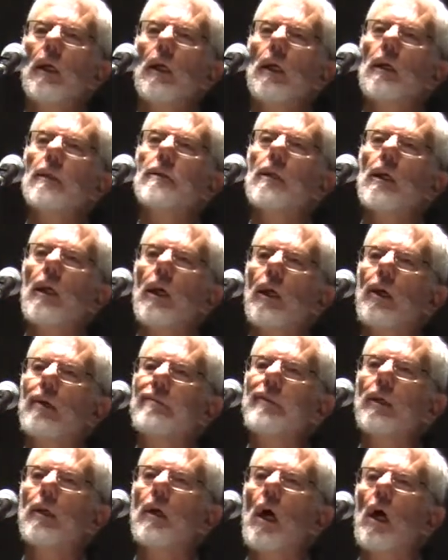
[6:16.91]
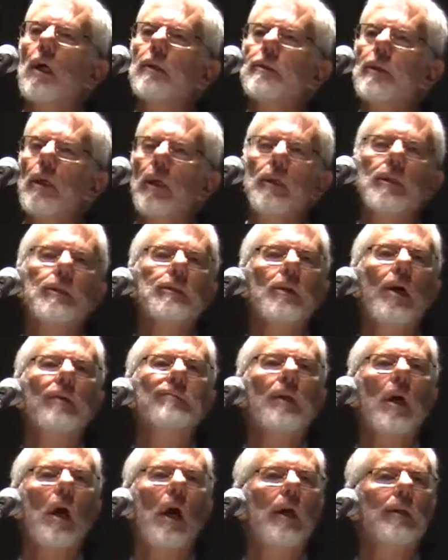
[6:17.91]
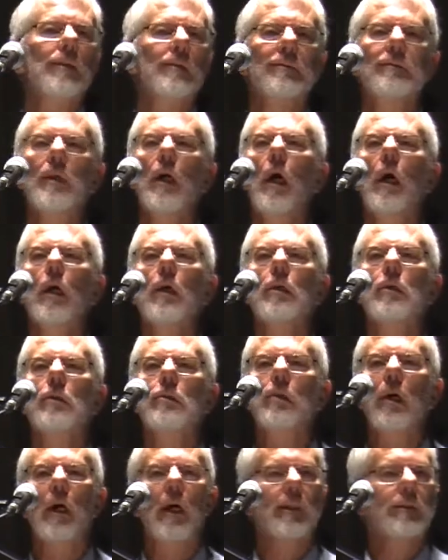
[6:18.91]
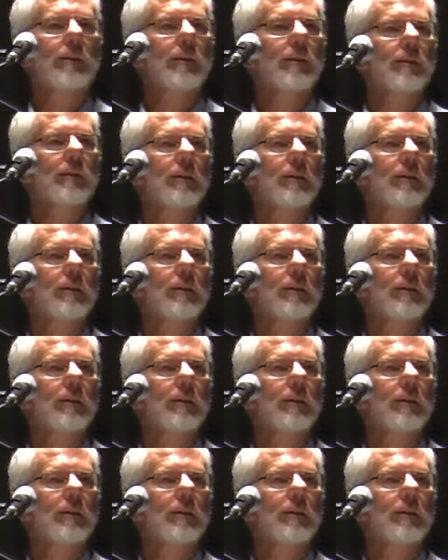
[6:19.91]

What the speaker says: is here because there is some kind of quest.